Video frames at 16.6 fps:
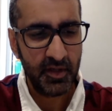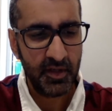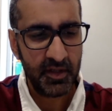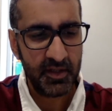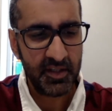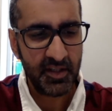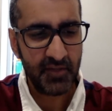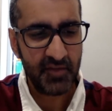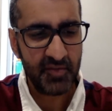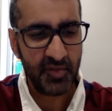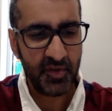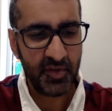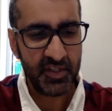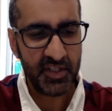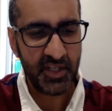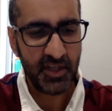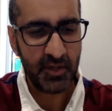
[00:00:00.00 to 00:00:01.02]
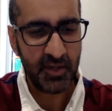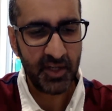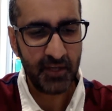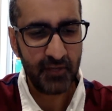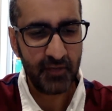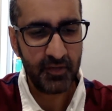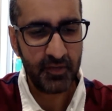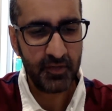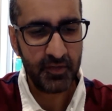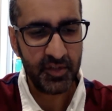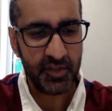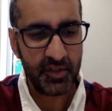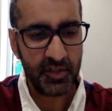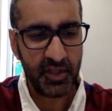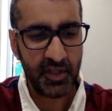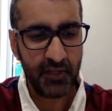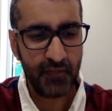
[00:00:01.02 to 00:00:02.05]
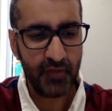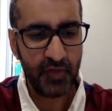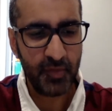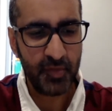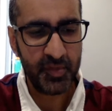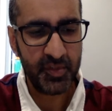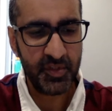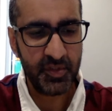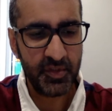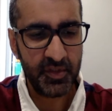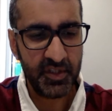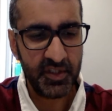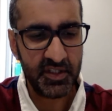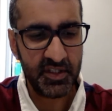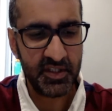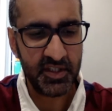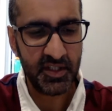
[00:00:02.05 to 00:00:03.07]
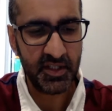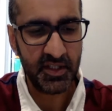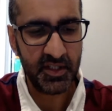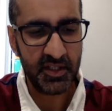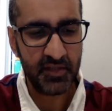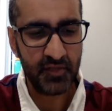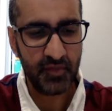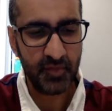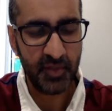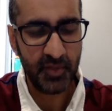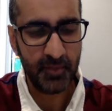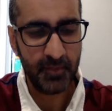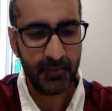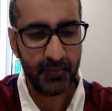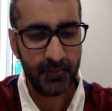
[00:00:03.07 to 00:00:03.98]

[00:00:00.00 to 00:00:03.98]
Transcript: As Harry's mother towelled Aaron, she took every opportunity to steal a kiss from him.